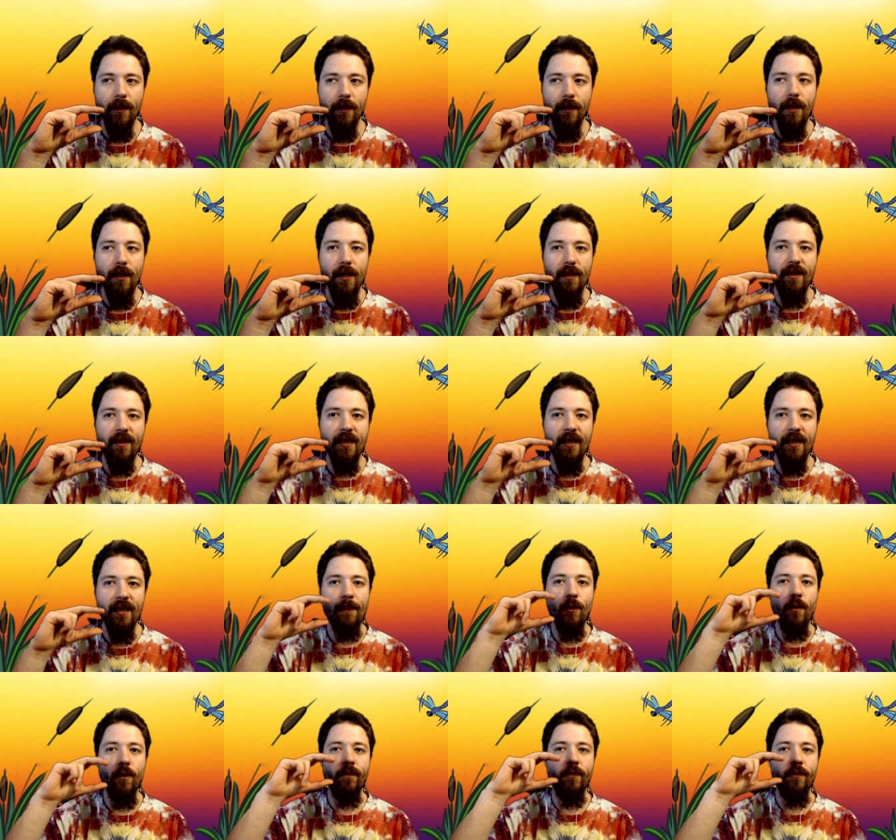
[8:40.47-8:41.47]
Then they
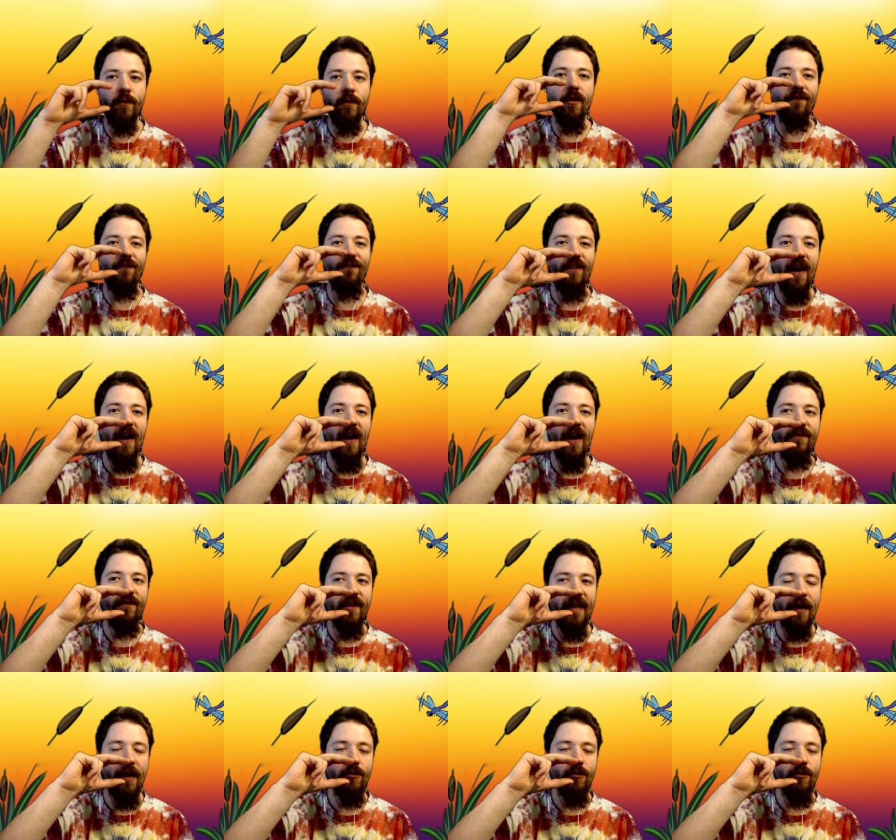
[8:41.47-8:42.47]
move to the
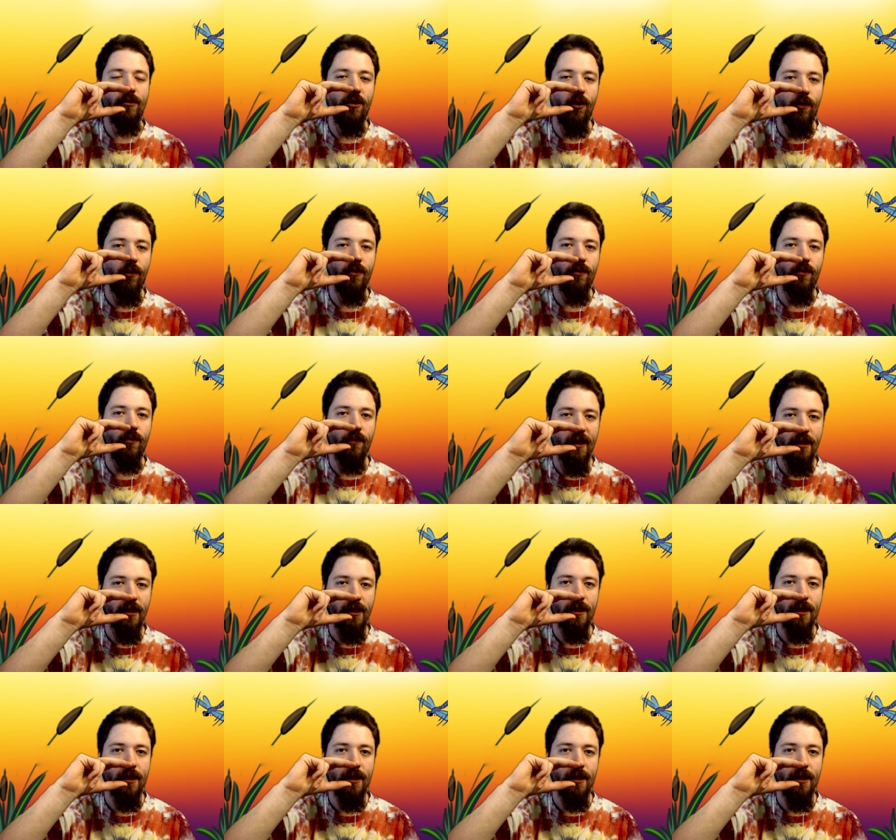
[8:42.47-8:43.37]
5,000 gold rush.